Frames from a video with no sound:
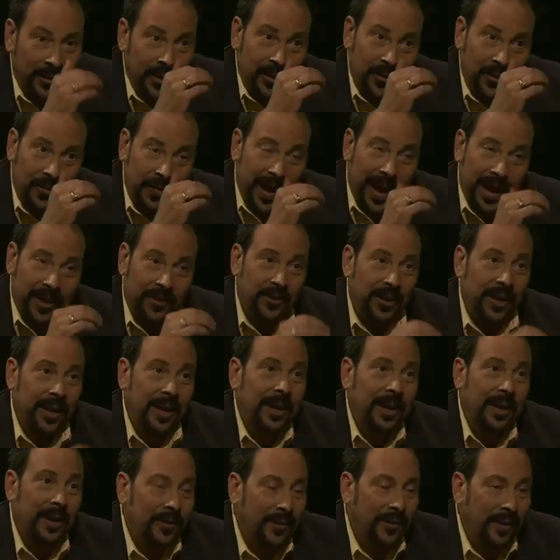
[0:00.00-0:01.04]
just
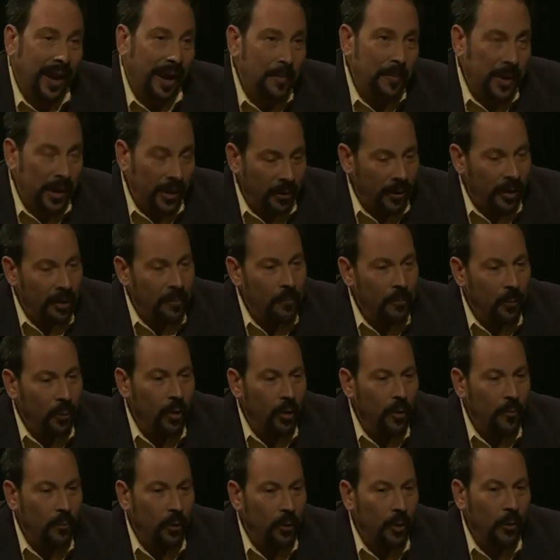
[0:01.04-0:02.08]
fascinating, because I'm hearing
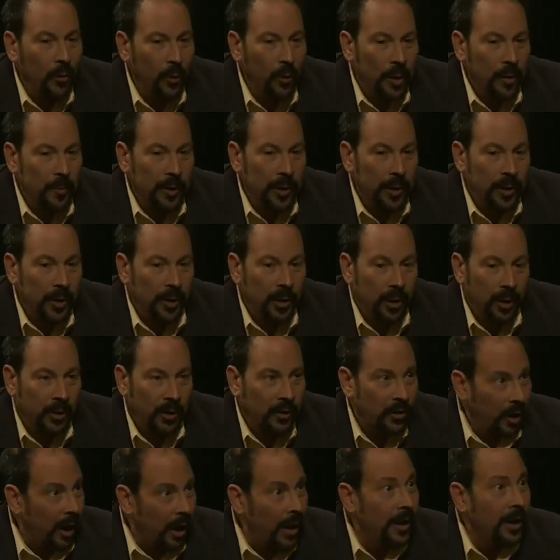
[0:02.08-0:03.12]
more and more women are
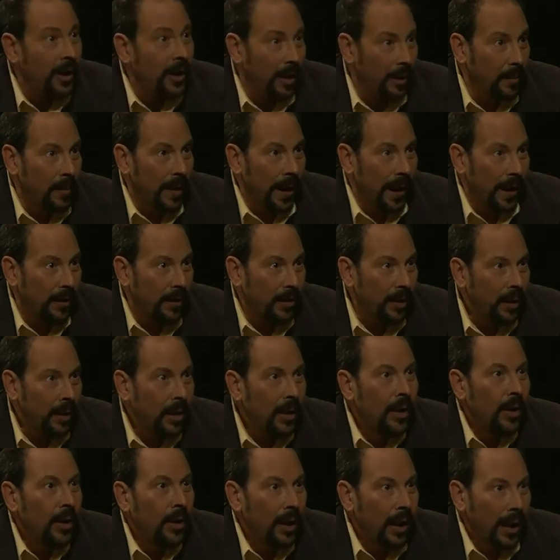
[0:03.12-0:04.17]
talking about
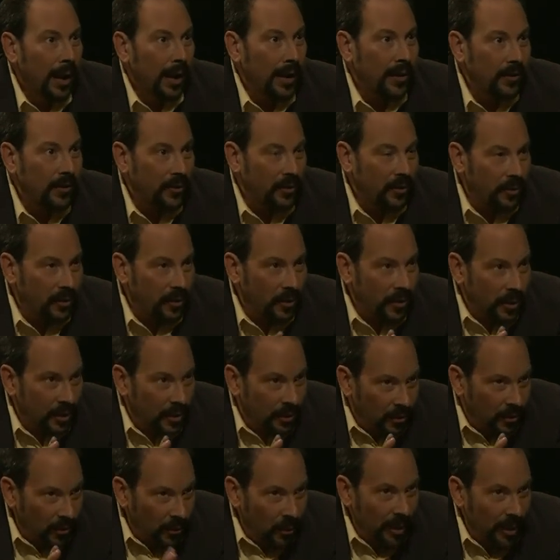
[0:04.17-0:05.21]

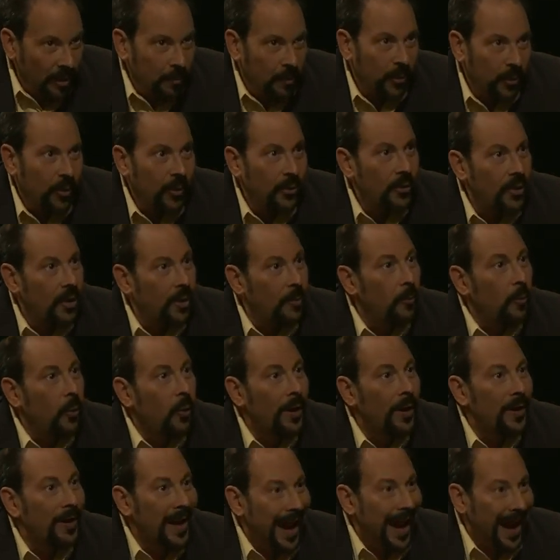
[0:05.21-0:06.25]
doing birth in a
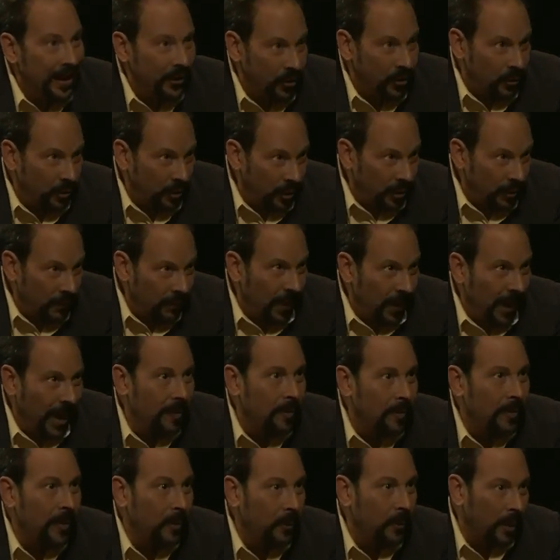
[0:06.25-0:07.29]
more natural
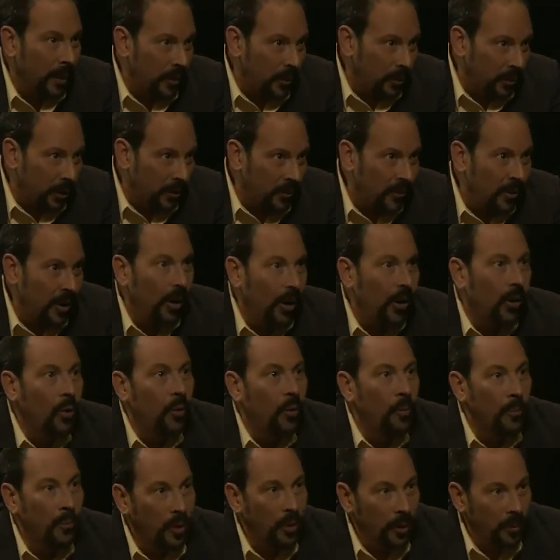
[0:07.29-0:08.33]
environment, whether it's
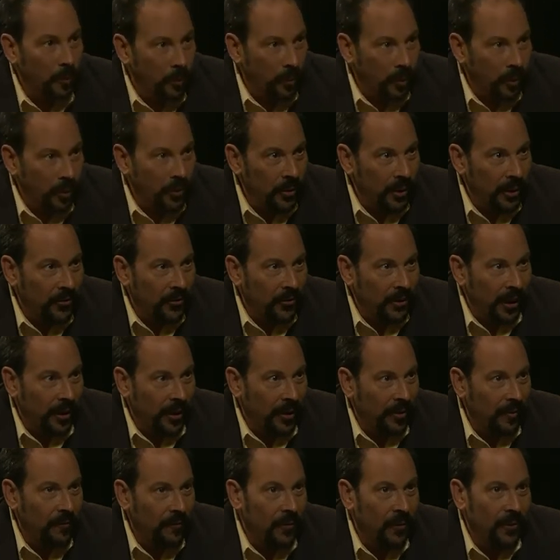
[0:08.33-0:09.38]
home or a birthing
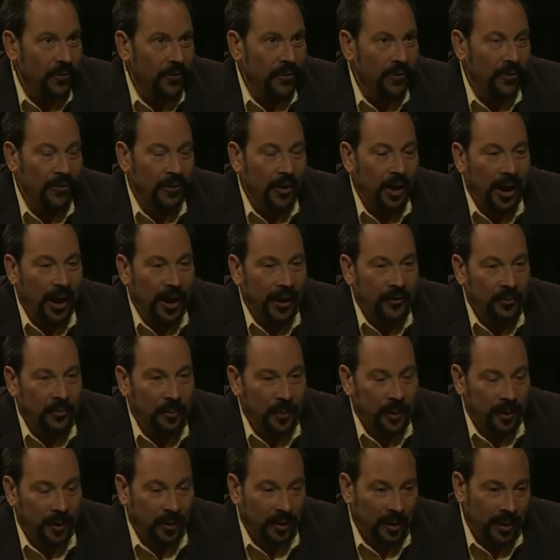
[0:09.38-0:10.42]
center versus the
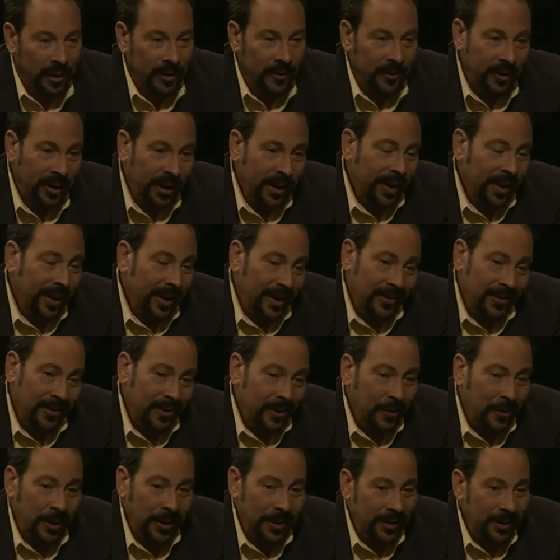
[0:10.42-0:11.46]
hospital. As you
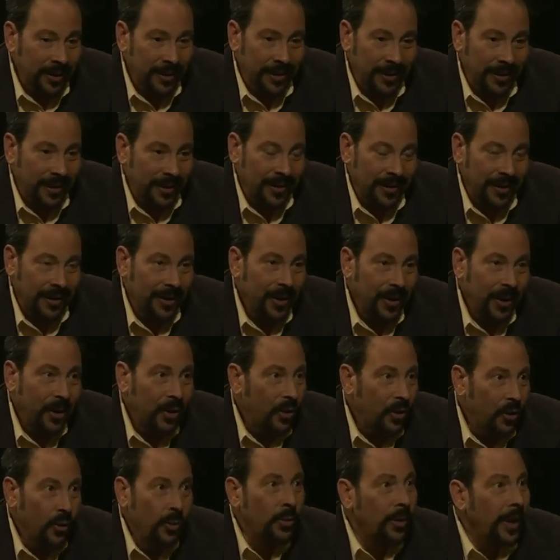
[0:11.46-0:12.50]
know what,
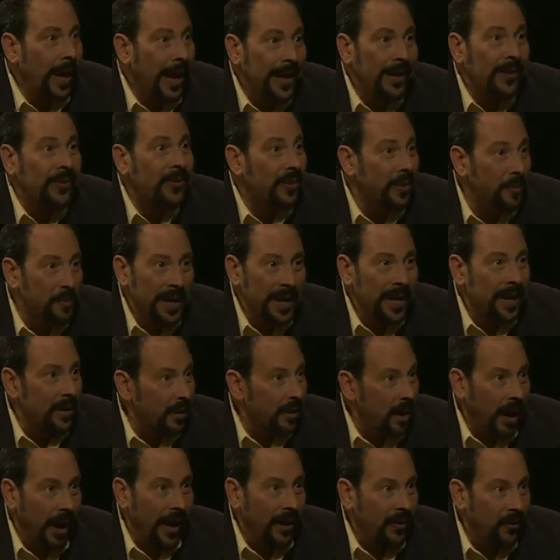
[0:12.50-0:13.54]
who likes to be in
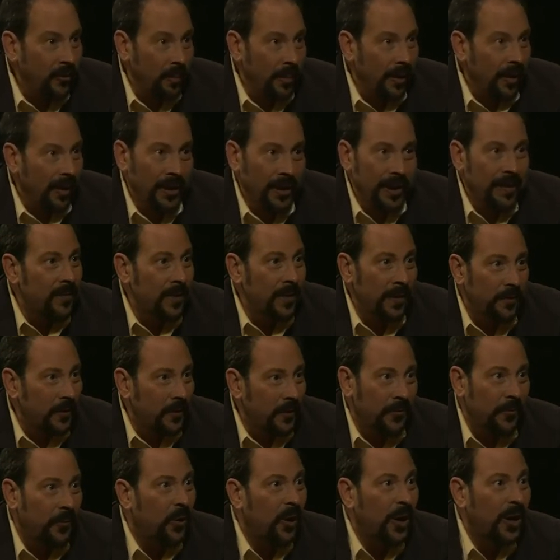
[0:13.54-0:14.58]
the hospital, even if
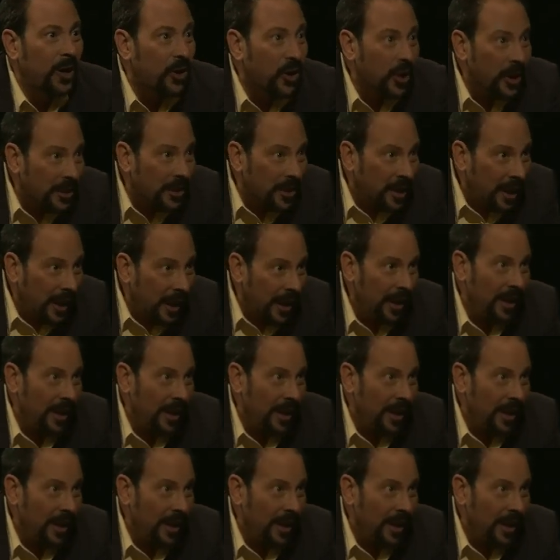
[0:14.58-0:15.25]
it's for a good thing?